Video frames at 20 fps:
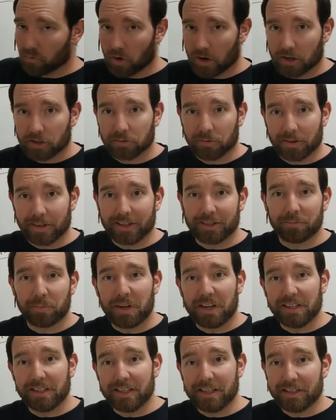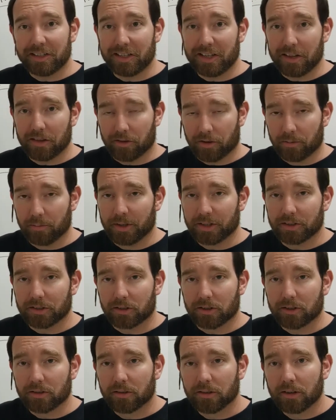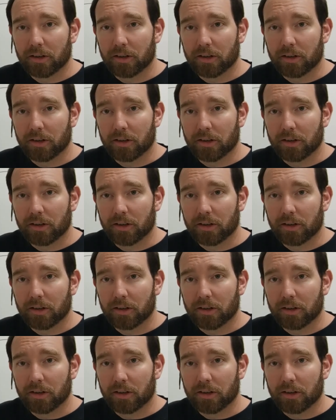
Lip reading: works with this PTC thermistor,